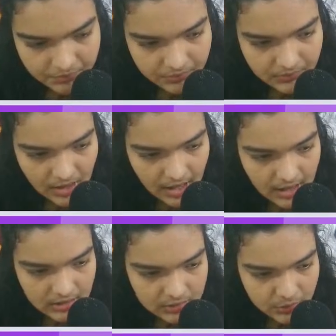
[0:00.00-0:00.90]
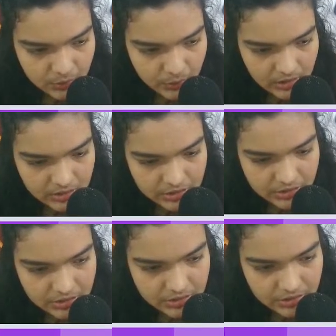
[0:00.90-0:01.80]
And we'll
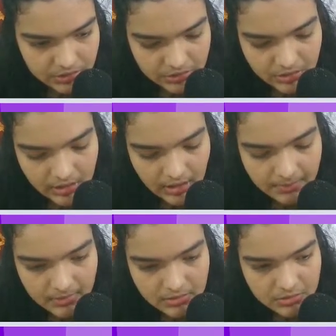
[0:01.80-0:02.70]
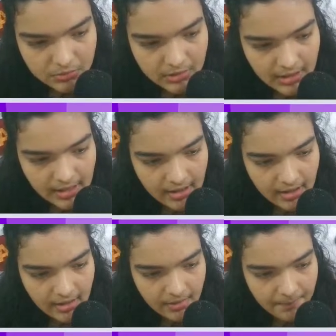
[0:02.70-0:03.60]
just rename this to
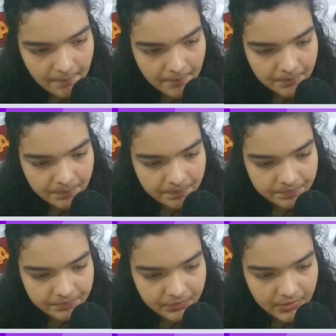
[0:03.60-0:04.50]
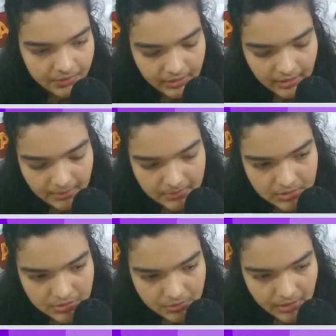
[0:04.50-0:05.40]
K, rename
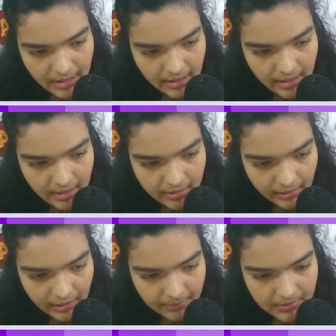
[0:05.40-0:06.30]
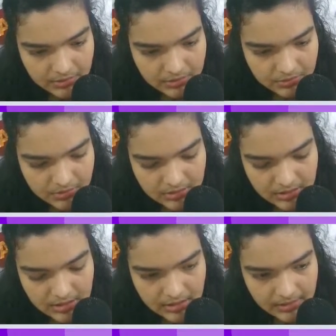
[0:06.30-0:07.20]
this to A, rename this to
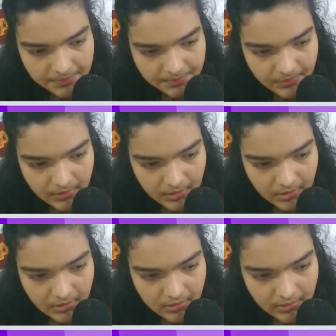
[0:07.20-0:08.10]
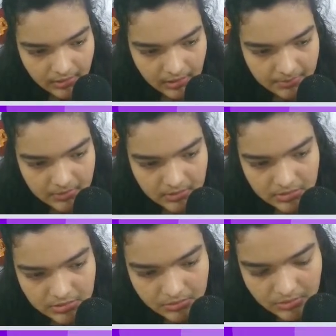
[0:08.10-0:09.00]
C, rename this
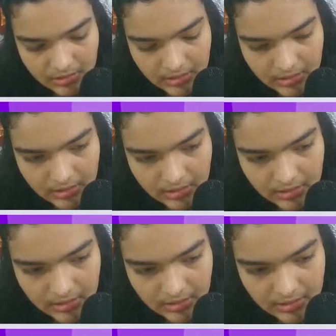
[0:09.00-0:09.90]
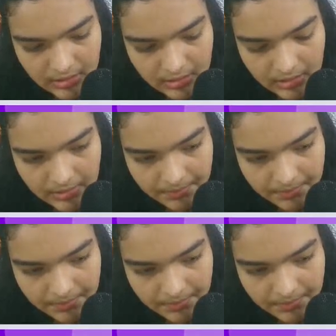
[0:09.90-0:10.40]
to E.